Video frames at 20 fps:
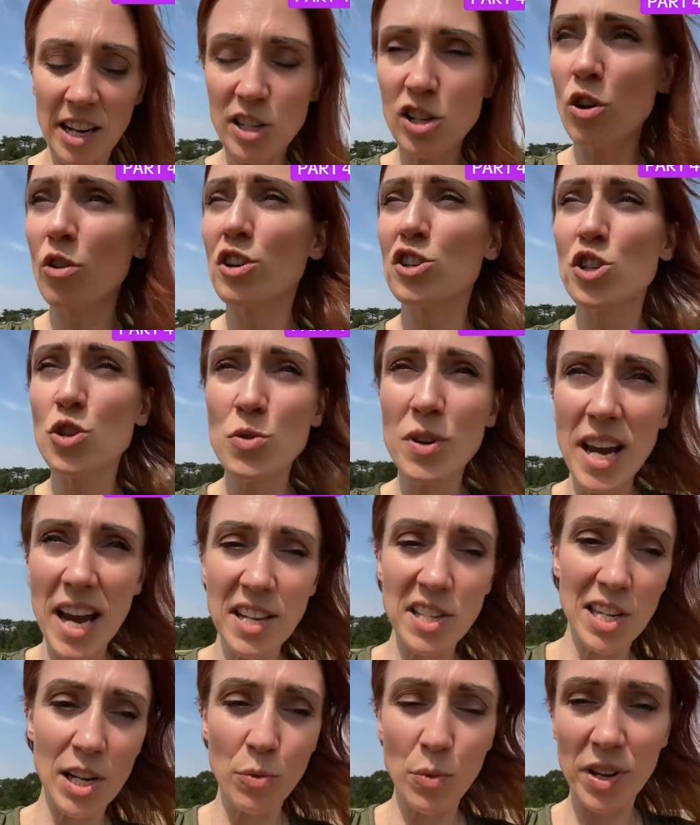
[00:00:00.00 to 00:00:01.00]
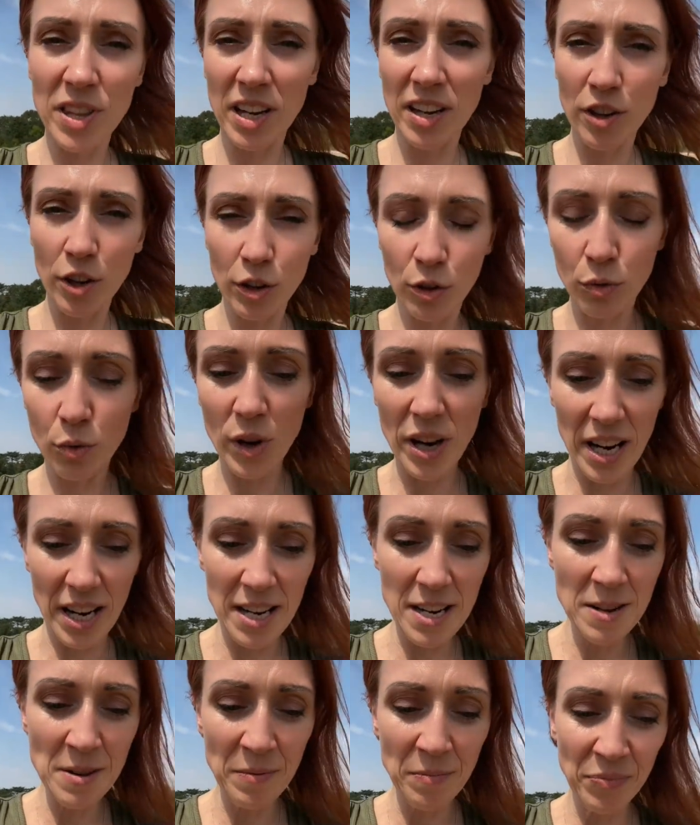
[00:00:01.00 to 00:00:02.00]
As long as you get it within 3,
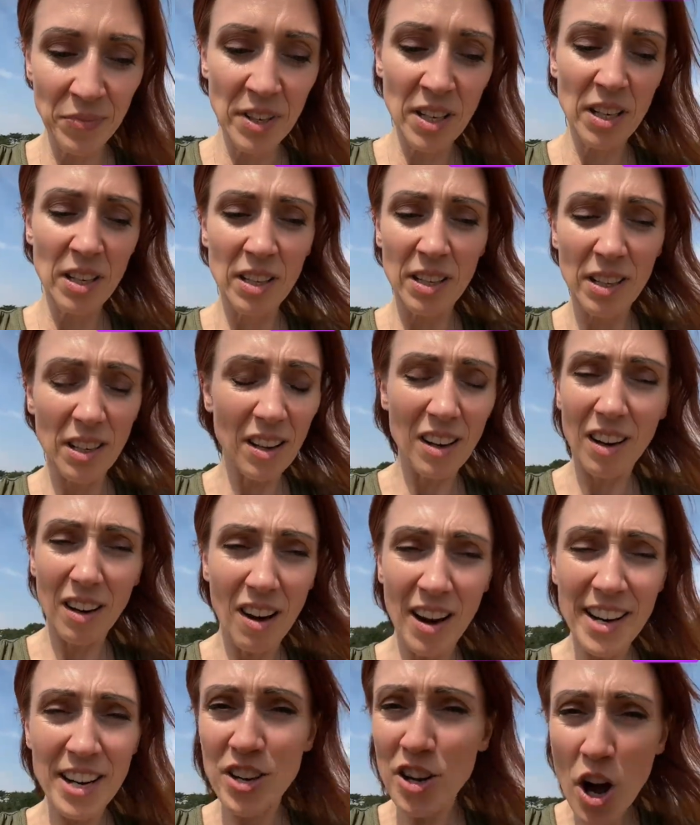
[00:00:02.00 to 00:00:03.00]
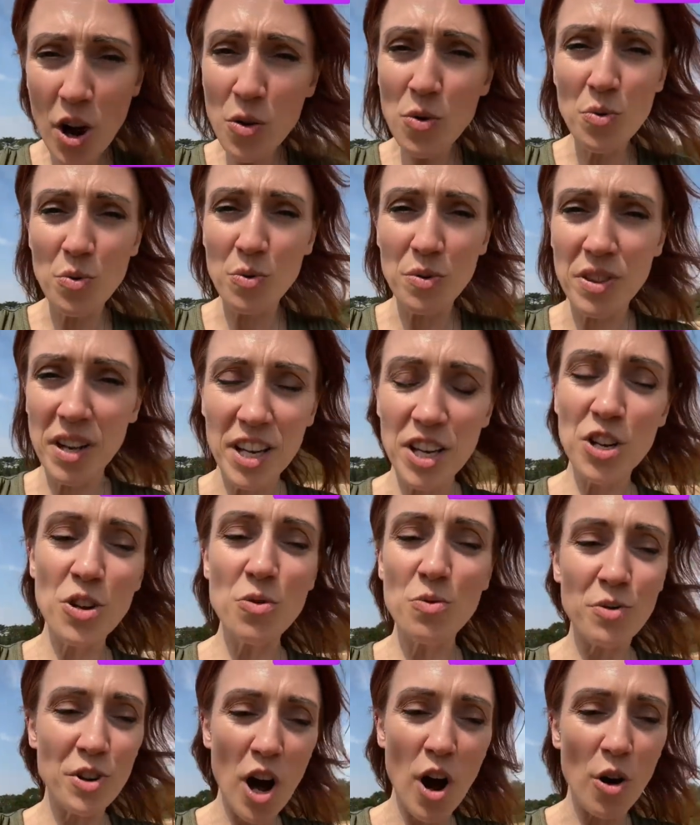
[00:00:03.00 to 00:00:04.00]
I know that
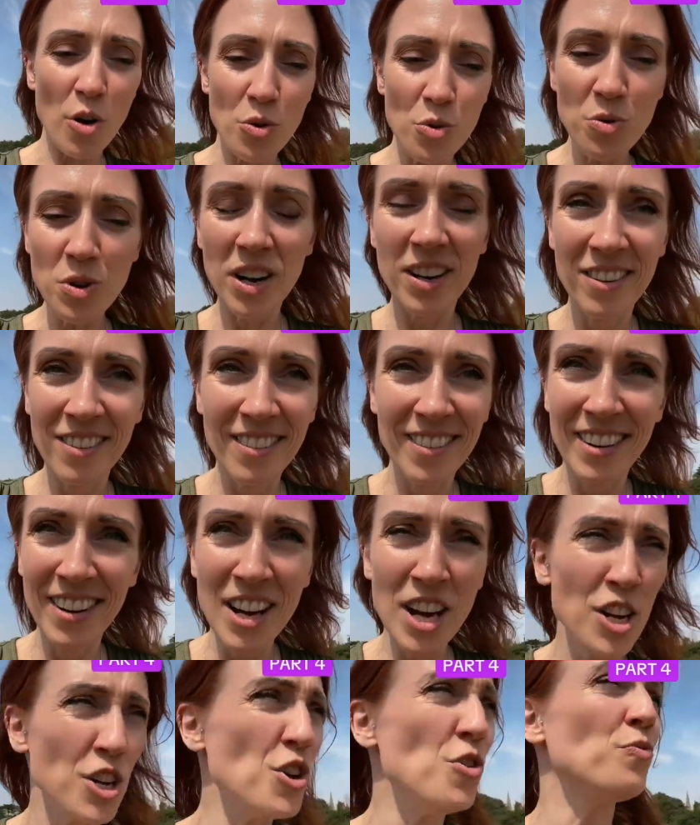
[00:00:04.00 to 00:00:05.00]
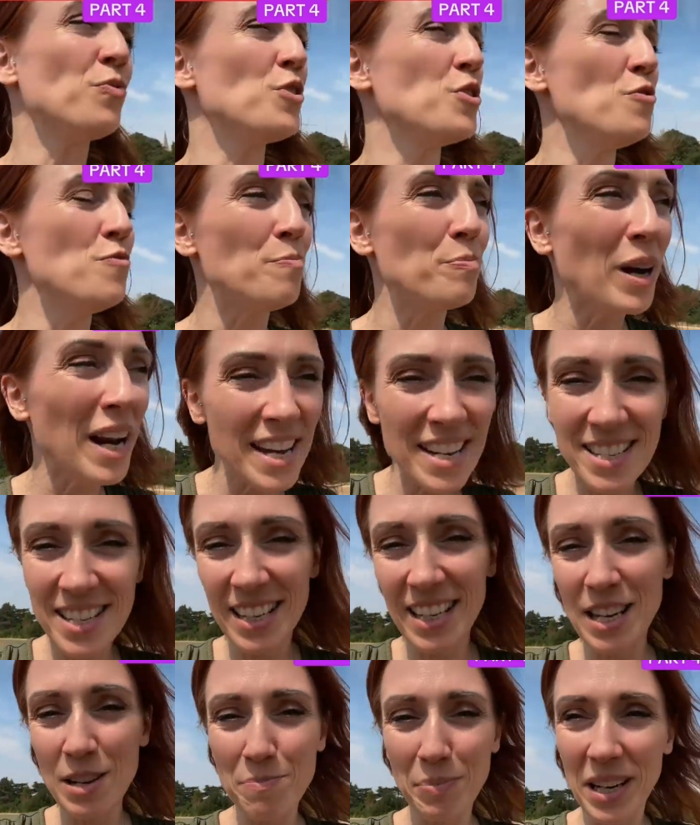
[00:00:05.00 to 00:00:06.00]
you've
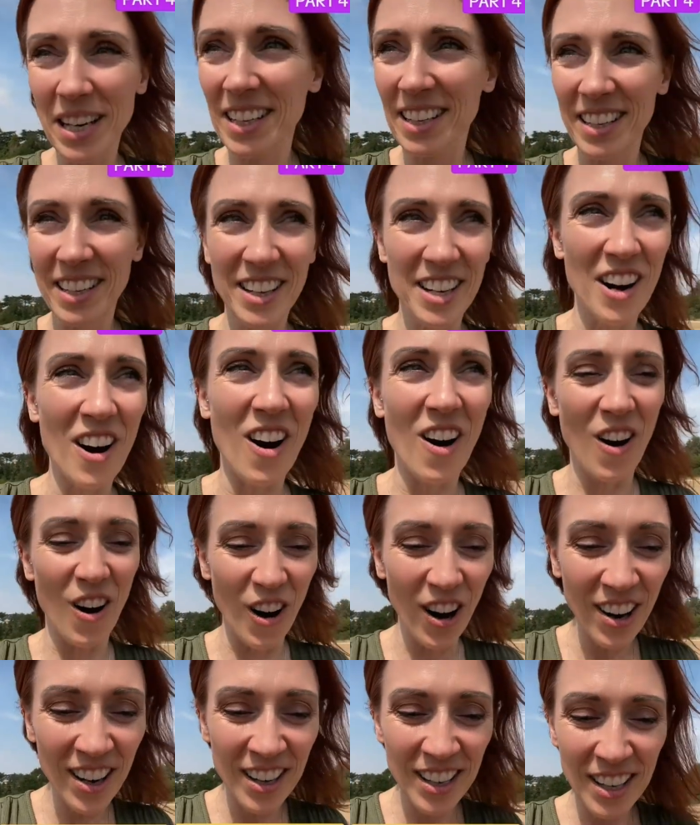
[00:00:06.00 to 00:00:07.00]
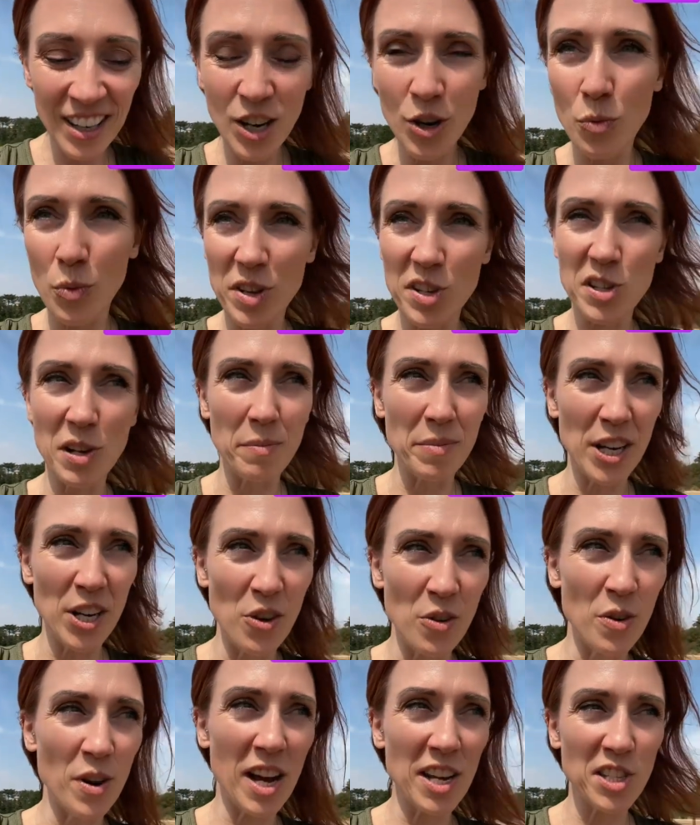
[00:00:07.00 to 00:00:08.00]
blatantly been in a car with somebody
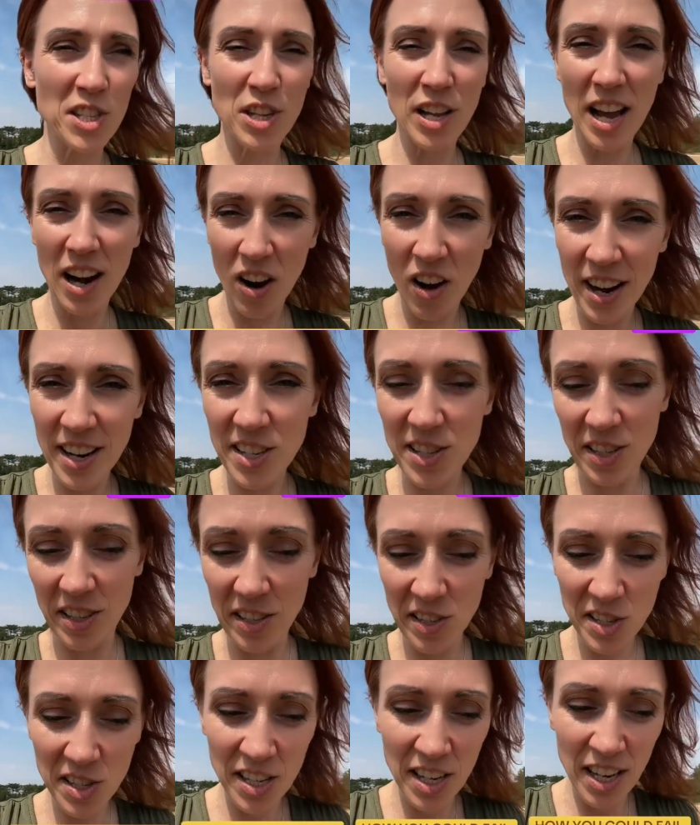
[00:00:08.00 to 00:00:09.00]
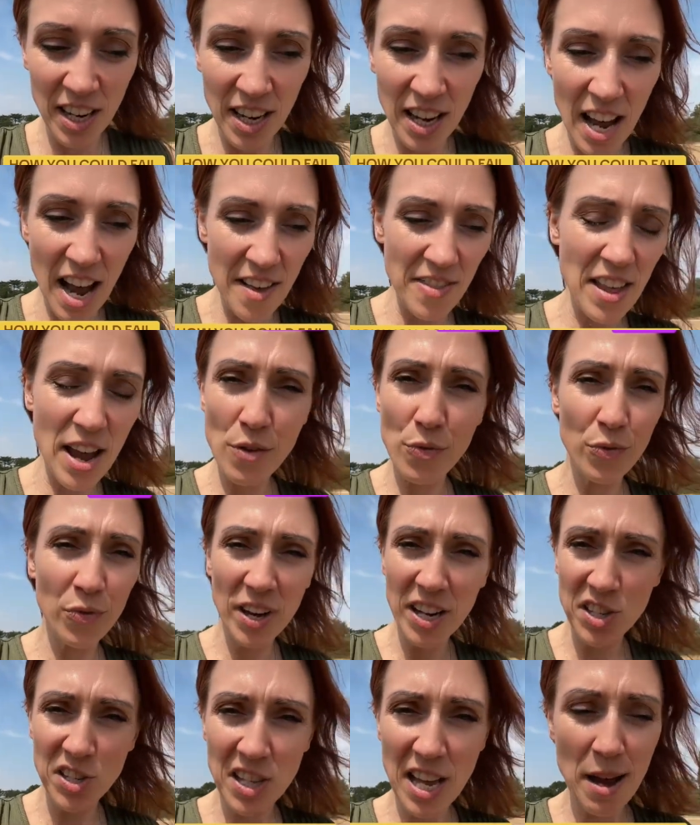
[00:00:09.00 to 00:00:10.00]
who has their license and they
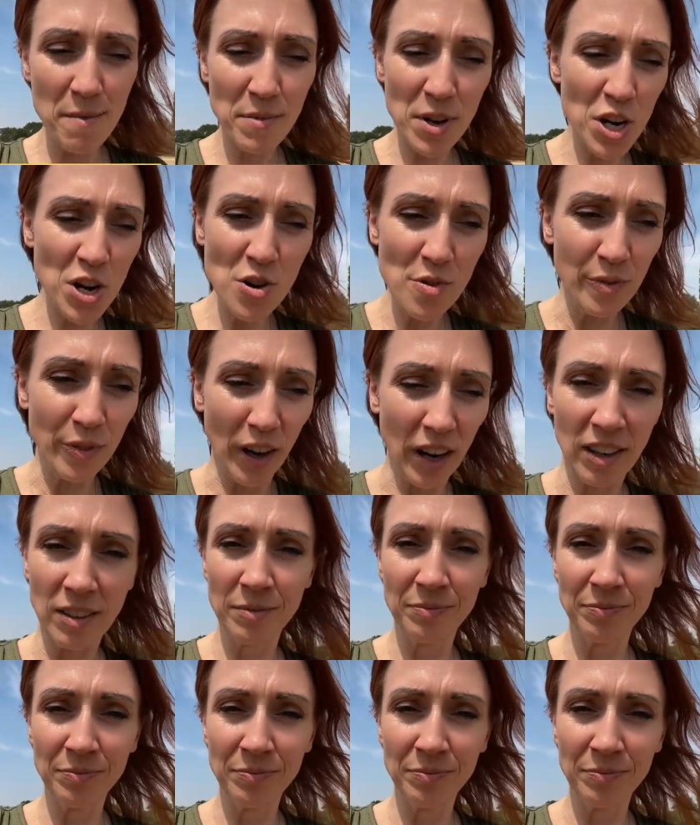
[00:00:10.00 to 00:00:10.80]
fixed their manoeuvre.